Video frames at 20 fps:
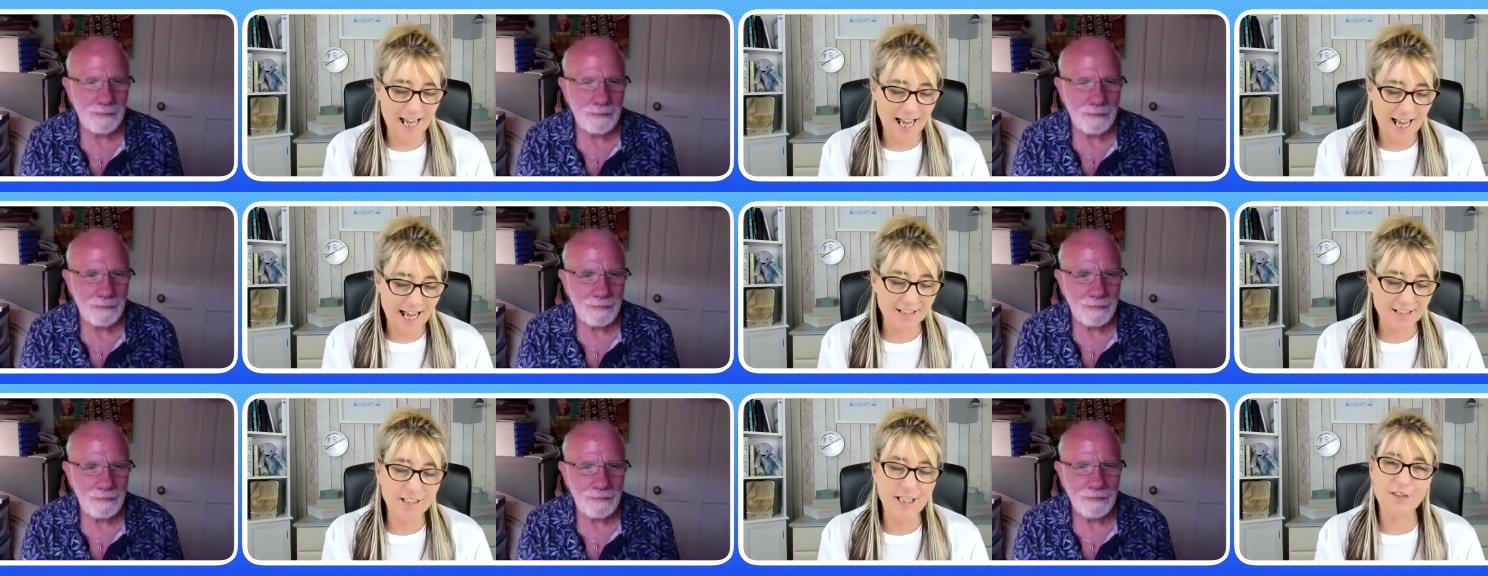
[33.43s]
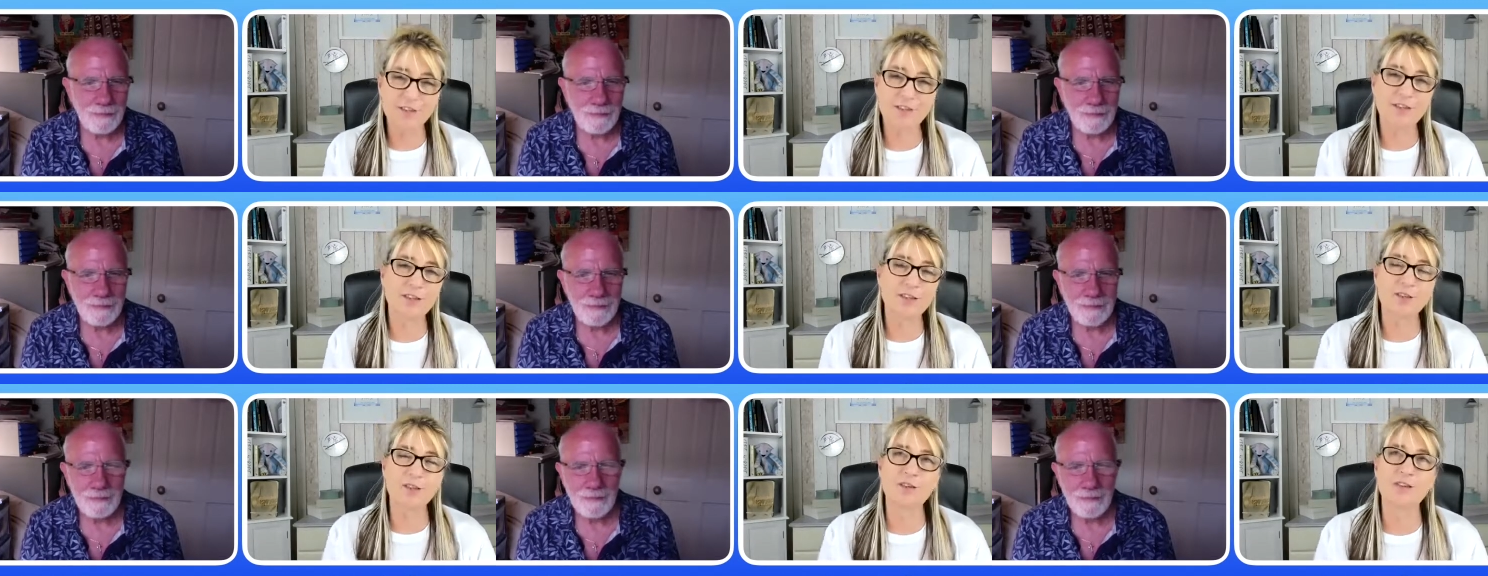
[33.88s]
Speaker 1: And
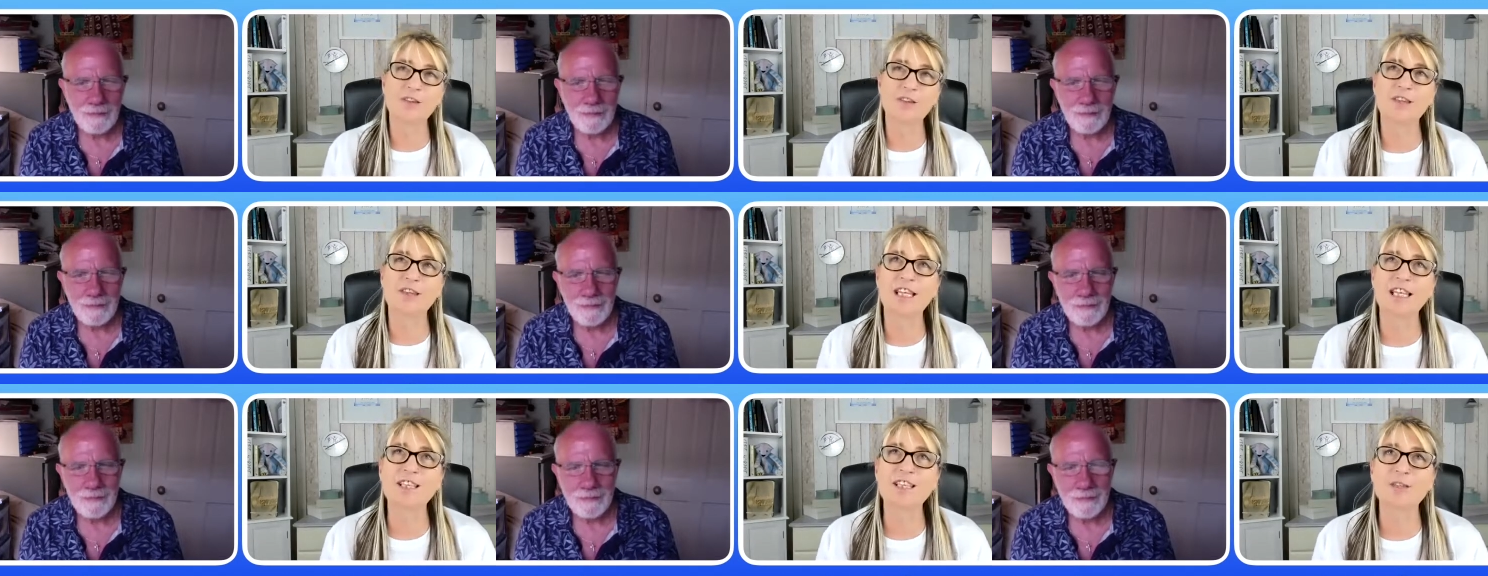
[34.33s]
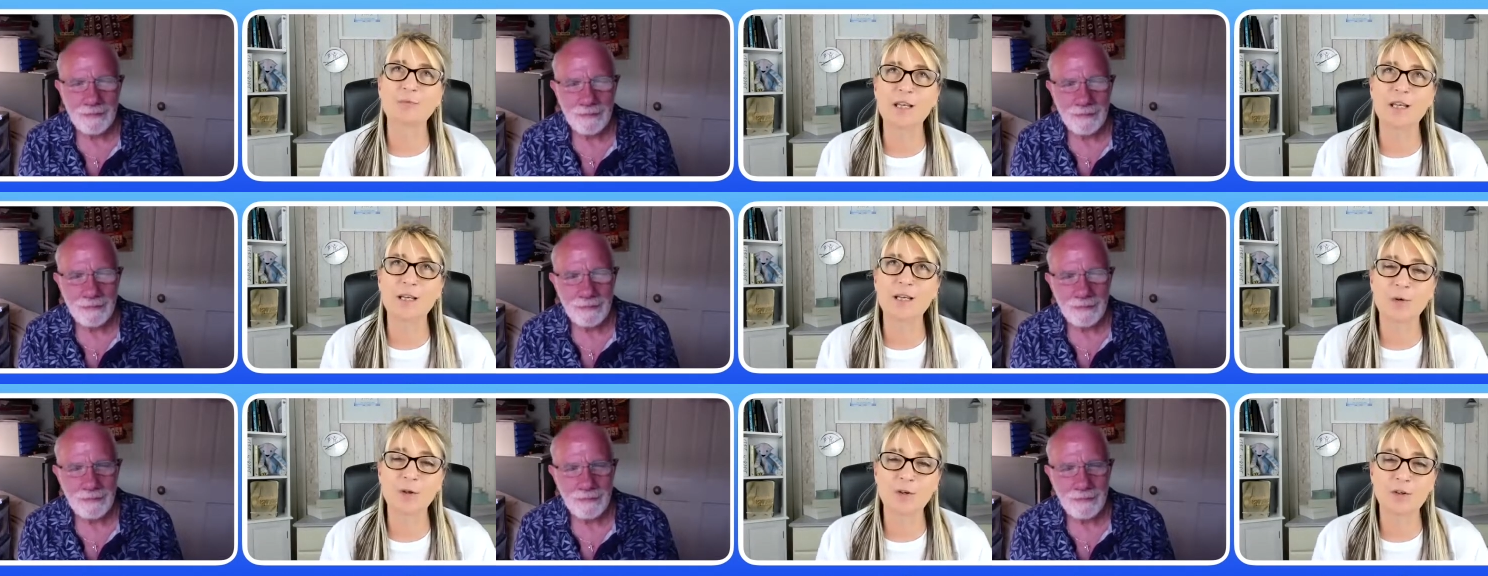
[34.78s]
this
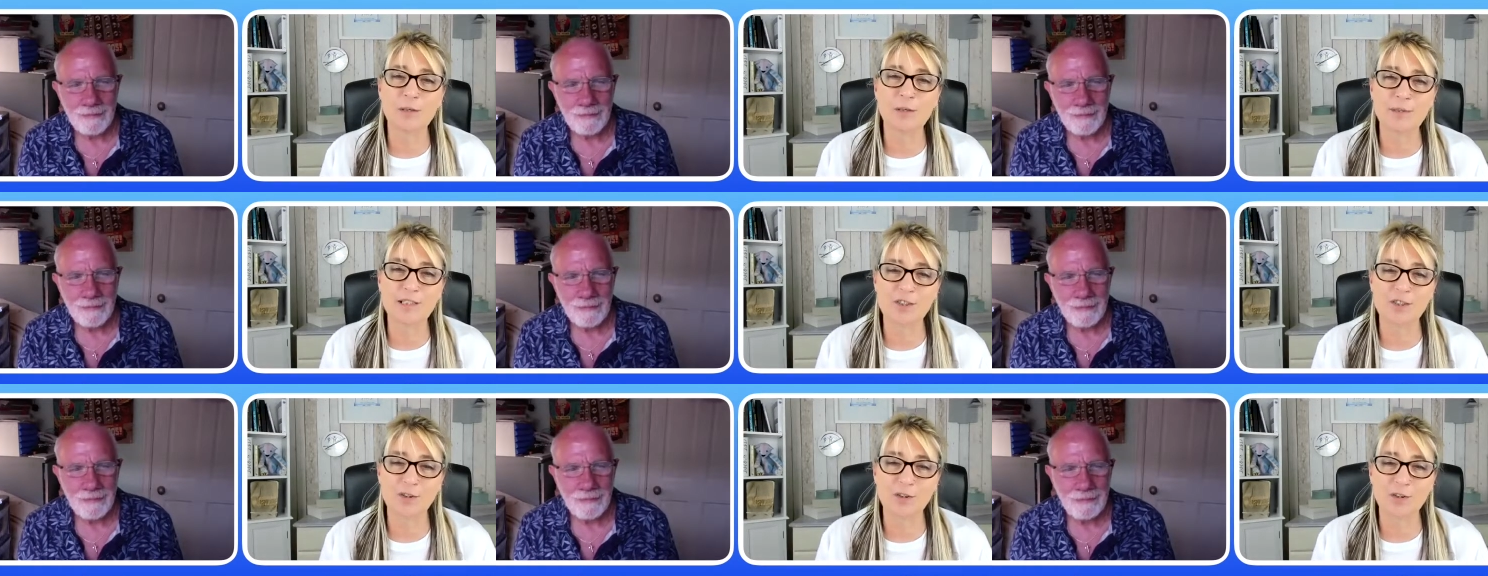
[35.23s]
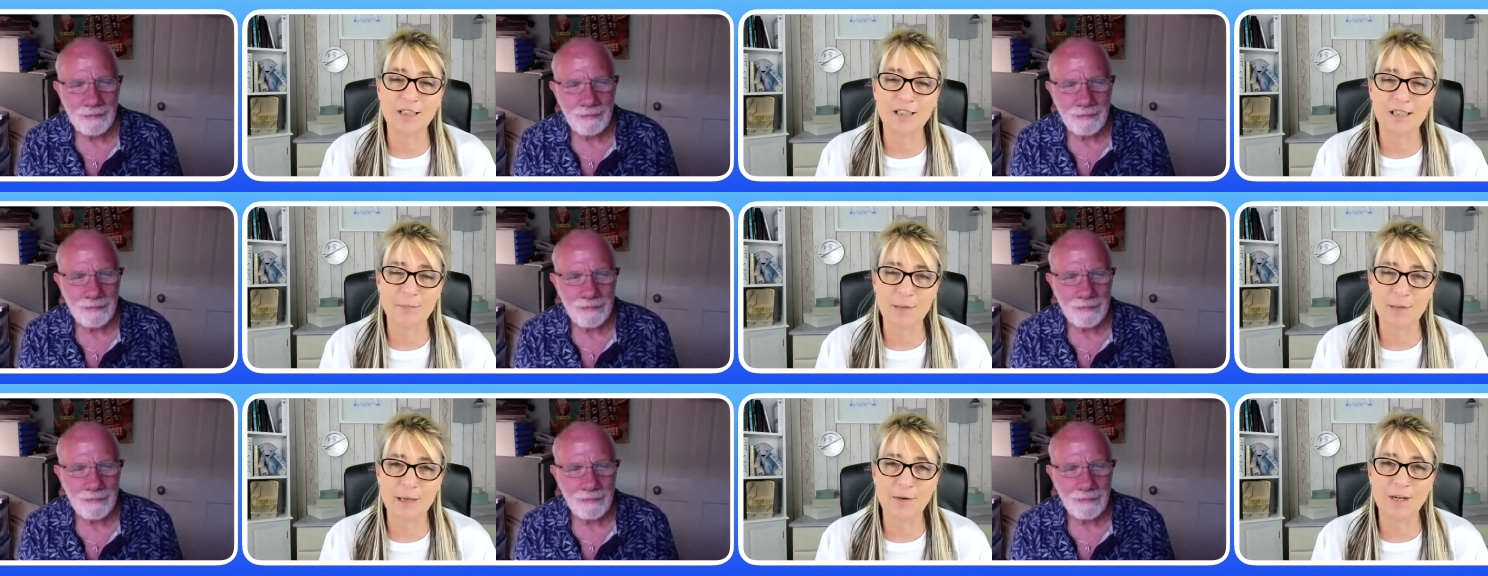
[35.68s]
week, we're going to be talking
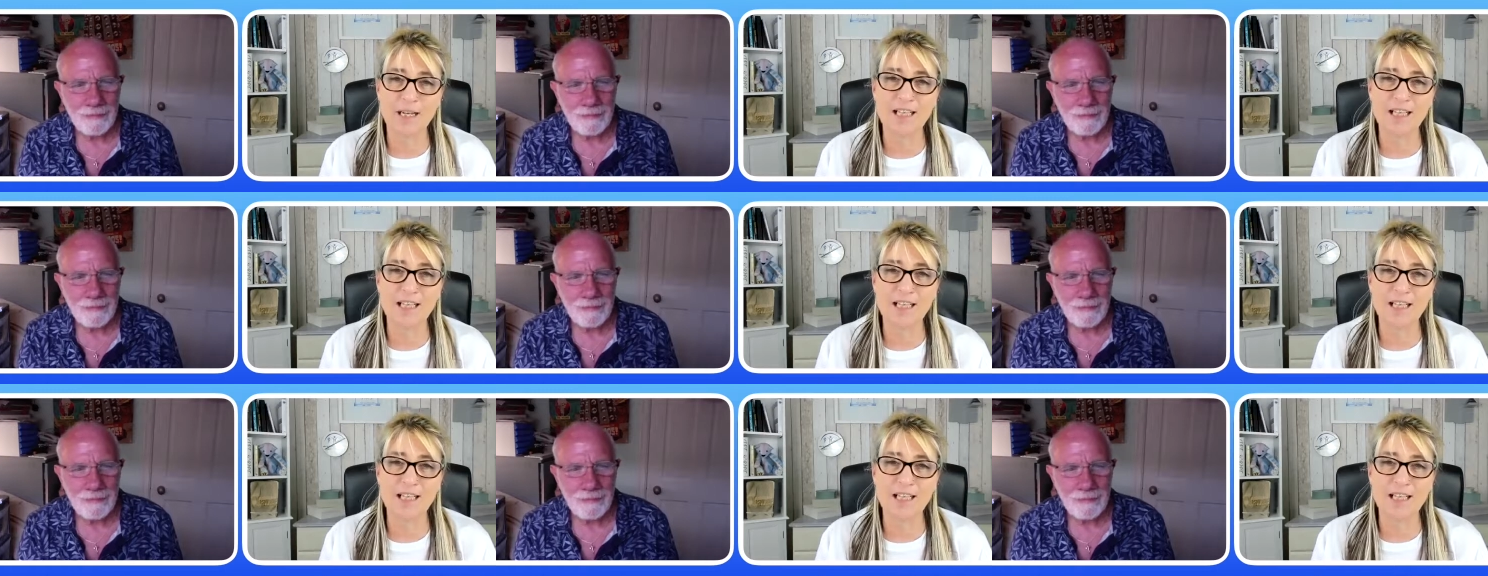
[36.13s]
about